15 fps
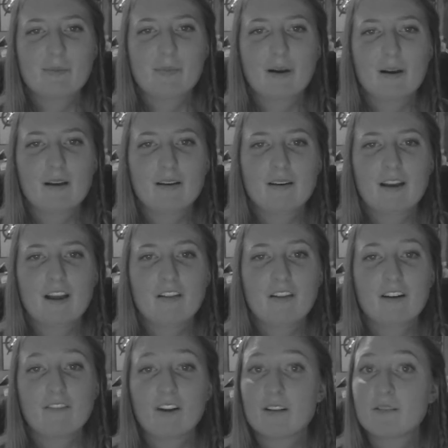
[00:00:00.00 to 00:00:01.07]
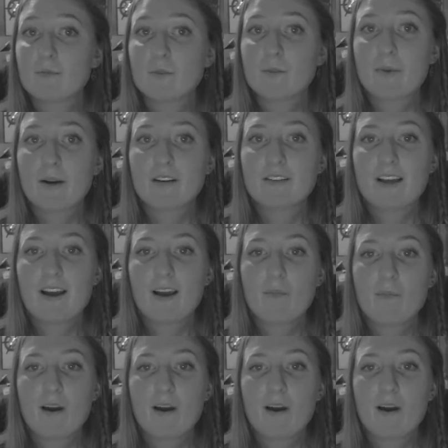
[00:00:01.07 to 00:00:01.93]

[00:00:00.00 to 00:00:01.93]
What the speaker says: but now that I've got some spare time,